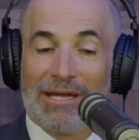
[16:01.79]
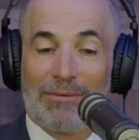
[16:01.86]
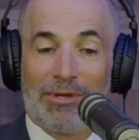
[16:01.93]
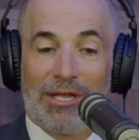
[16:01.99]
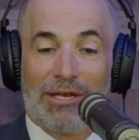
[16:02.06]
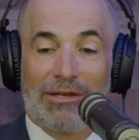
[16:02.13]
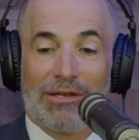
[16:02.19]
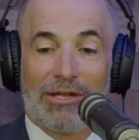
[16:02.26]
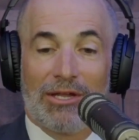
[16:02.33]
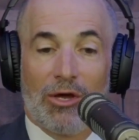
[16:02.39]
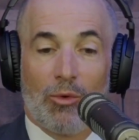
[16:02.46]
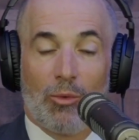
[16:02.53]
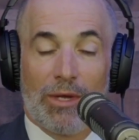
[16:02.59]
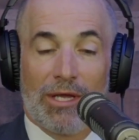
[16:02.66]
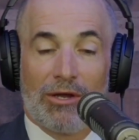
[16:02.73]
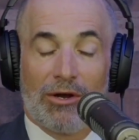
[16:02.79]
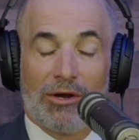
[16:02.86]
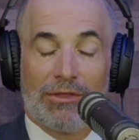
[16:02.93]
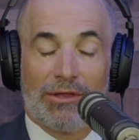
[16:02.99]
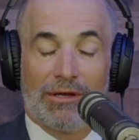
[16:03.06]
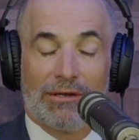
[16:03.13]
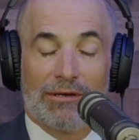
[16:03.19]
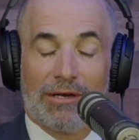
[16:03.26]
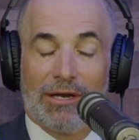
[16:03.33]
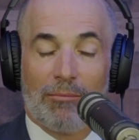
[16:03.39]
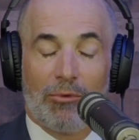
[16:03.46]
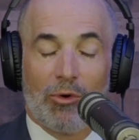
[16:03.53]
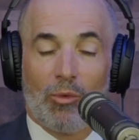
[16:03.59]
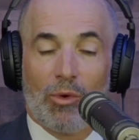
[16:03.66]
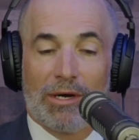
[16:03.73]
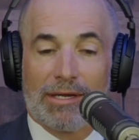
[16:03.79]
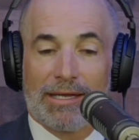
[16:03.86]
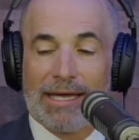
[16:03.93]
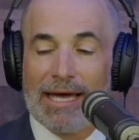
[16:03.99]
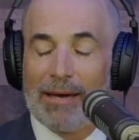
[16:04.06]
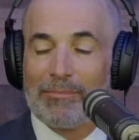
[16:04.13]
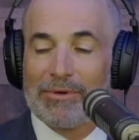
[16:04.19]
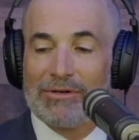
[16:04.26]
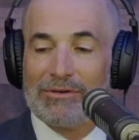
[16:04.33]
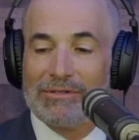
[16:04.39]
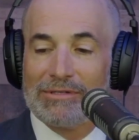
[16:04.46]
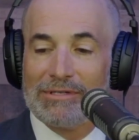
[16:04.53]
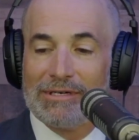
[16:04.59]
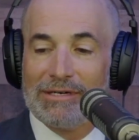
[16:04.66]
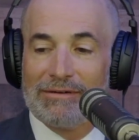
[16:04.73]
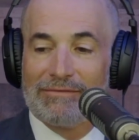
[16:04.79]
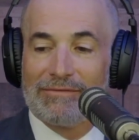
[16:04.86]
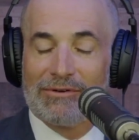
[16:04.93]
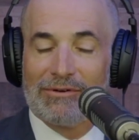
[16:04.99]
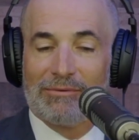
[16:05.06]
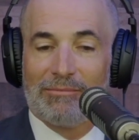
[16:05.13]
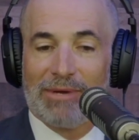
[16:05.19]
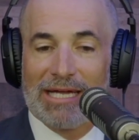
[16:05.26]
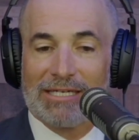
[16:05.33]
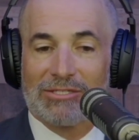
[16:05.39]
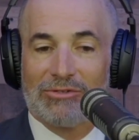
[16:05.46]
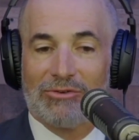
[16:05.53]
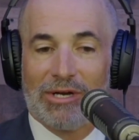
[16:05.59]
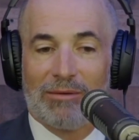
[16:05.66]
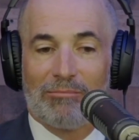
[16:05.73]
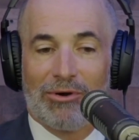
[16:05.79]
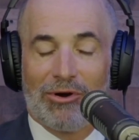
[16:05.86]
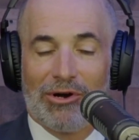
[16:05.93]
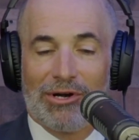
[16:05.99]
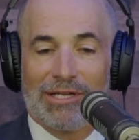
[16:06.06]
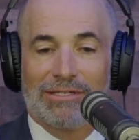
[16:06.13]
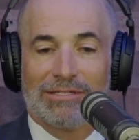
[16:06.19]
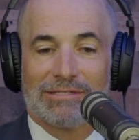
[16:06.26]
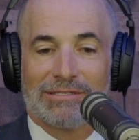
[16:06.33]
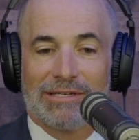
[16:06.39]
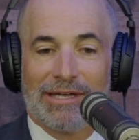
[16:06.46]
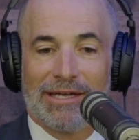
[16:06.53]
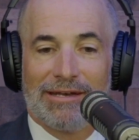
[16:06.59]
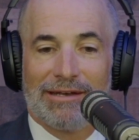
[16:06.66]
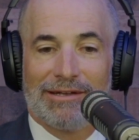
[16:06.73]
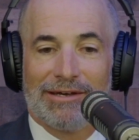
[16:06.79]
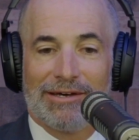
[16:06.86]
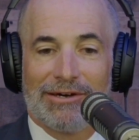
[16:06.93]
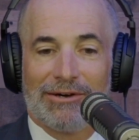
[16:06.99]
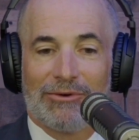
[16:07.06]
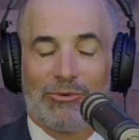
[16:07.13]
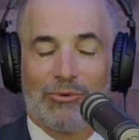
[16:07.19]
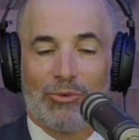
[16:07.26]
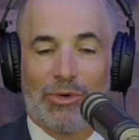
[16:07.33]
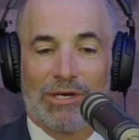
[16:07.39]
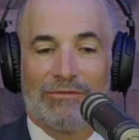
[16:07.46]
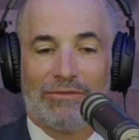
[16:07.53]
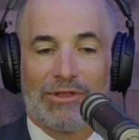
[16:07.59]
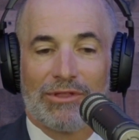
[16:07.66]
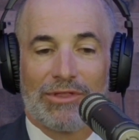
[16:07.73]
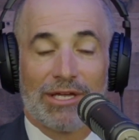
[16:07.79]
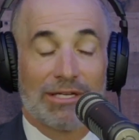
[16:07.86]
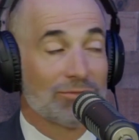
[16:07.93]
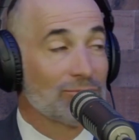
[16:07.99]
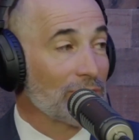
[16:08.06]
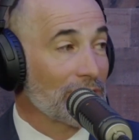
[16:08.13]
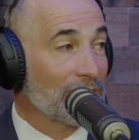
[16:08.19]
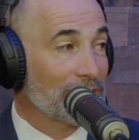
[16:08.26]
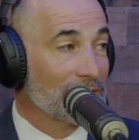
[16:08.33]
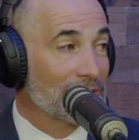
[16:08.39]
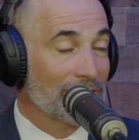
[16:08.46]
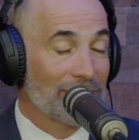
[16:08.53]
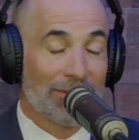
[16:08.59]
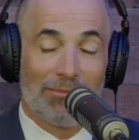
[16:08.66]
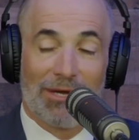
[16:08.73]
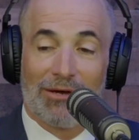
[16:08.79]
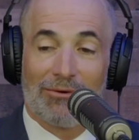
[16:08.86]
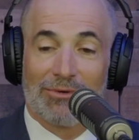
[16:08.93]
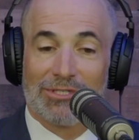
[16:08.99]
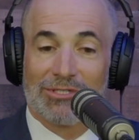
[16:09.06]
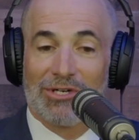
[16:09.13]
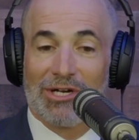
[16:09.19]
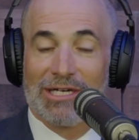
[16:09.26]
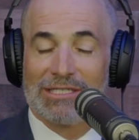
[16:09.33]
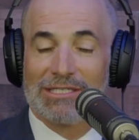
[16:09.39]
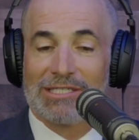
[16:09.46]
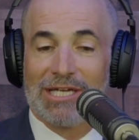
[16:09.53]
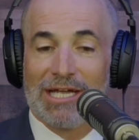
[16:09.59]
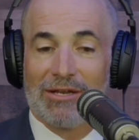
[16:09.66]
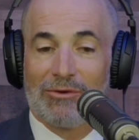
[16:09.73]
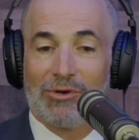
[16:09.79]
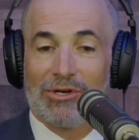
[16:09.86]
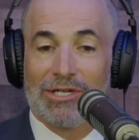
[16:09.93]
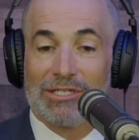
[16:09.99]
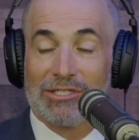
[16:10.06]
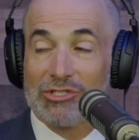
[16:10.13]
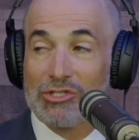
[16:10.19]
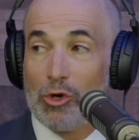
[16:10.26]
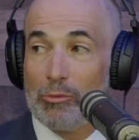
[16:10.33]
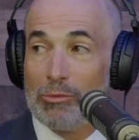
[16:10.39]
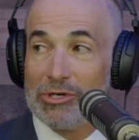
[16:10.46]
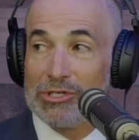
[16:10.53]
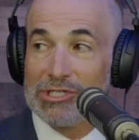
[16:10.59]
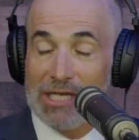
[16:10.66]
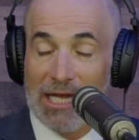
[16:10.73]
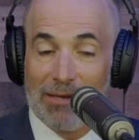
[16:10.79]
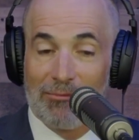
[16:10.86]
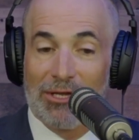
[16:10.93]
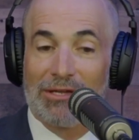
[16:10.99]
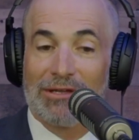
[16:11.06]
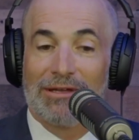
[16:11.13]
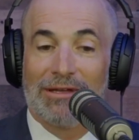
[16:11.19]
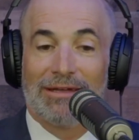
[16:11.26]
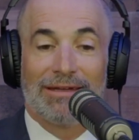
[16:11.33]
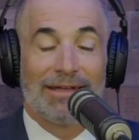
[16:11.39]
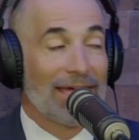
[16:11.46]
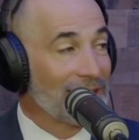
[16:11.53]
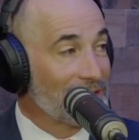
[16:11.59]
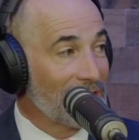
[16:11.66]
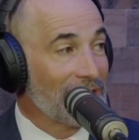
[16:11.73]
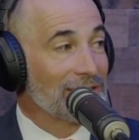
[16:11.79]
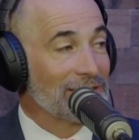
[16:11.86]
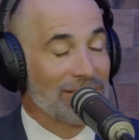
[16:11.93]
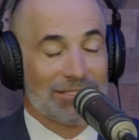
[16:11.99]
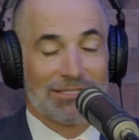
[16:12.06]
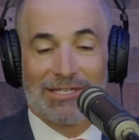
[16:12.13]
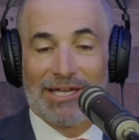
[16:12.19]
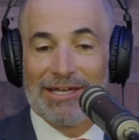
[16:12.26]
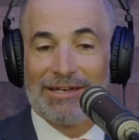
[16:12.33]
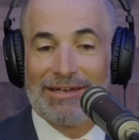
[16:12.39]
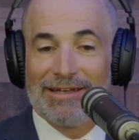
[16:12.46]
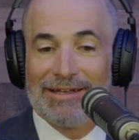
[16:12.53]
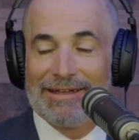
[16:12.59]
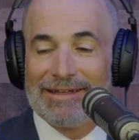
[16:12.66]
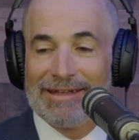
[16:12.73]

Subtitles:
it. I mean, we are the #1 capital for bachelorette parties, and one of the things we're concerned about with Dry January is sober shaming, as you said.